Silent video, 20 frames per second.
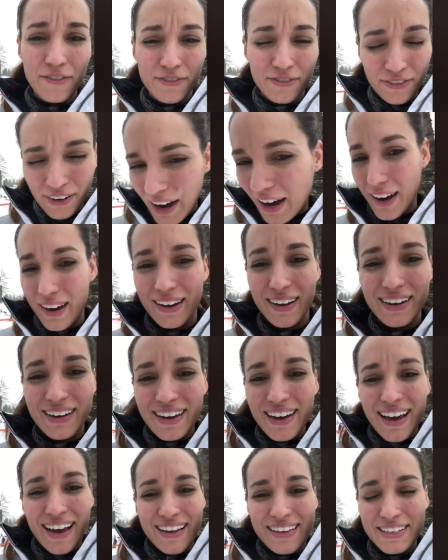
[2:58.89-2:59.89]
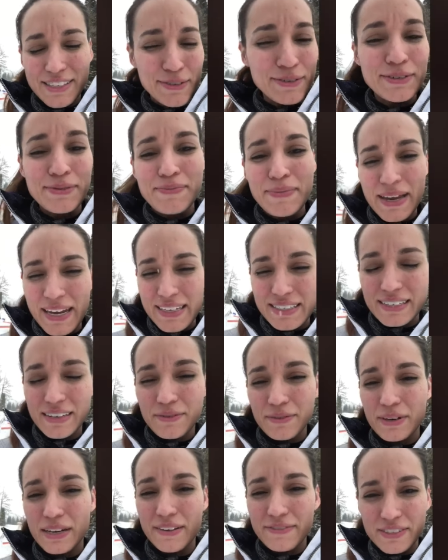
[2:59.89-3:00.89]
fuck, this is
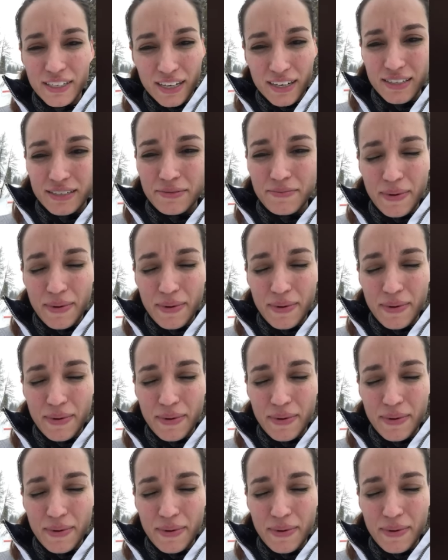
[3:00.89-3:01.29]
amazing. What I've done is